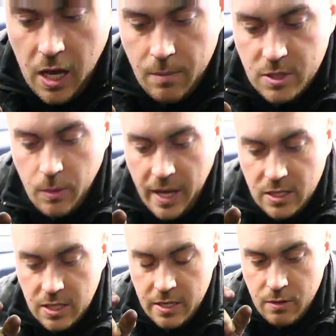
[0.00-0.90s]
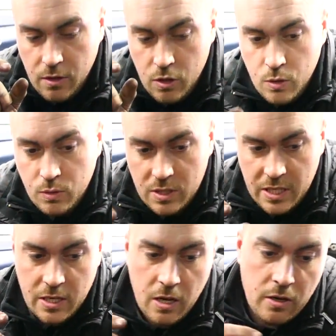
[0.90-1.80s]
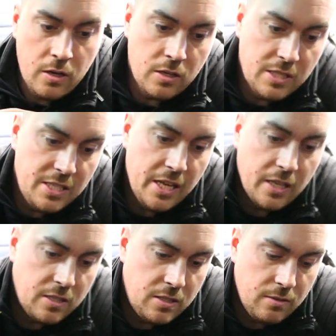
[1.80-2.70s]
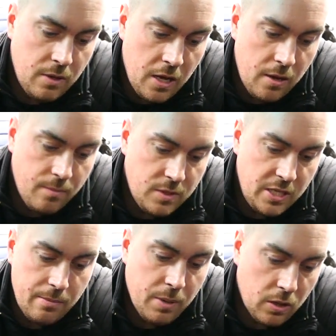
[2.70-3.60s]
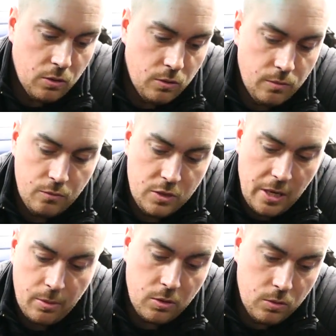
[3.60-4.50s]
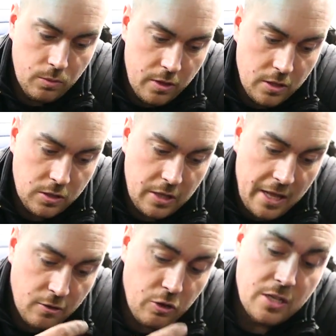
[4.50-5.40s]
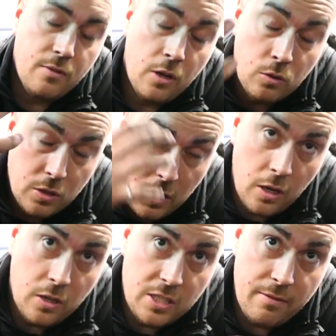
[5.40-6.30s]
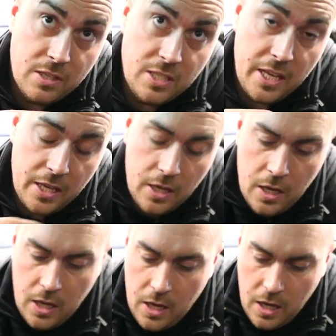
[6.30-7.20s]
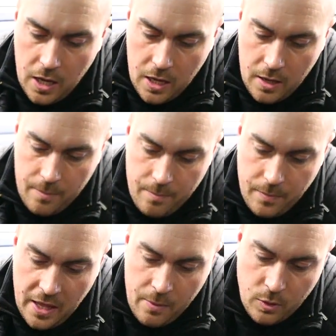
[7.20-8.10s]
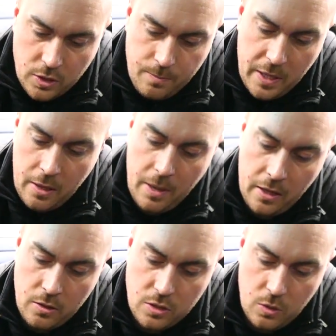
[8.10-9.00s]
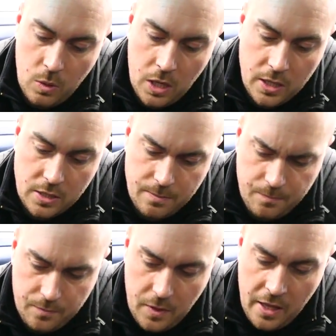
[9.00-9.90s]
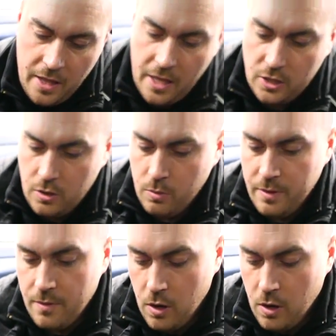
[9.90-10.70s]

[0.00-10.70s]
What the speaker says: So we actually use the 996 seat buckle receptacle that's then transferred onto the 997 seat. And then we'll just piggyback those two wires, and then that should all be